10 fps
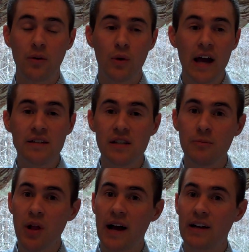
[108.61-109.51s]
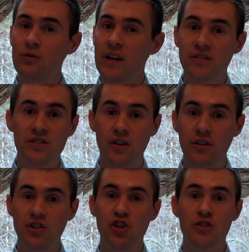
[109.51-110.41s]
And when I say blog, I don't
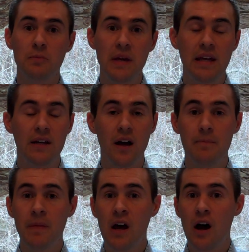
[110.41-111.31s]
necessarily just mean a